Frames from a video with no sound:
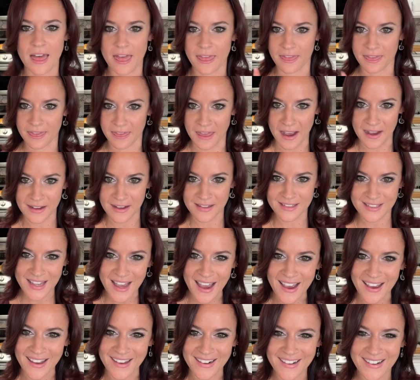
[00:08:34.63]
That
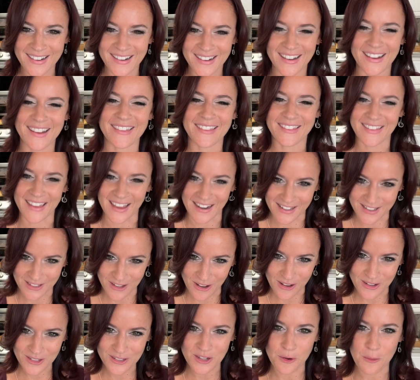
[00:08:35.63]
said, that is
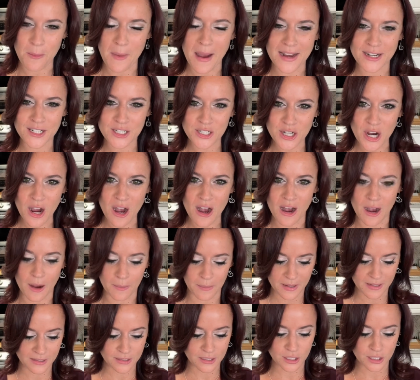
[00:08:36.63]
also my job
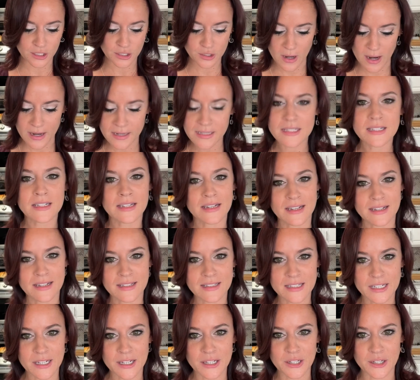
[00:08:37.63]
to try to
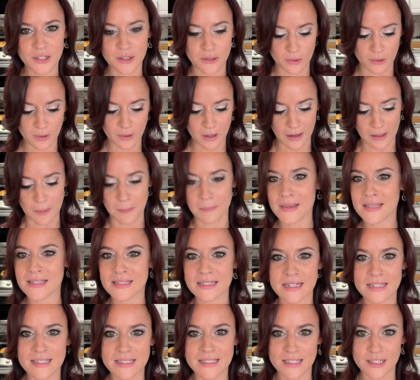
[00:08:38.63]
continue kind of
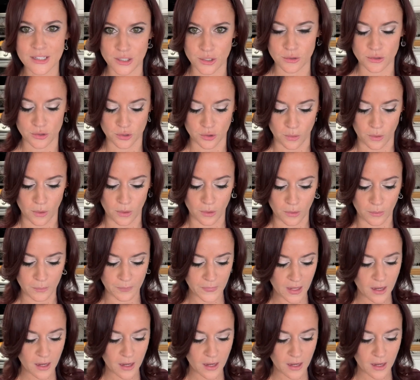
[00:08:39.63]
business as usual,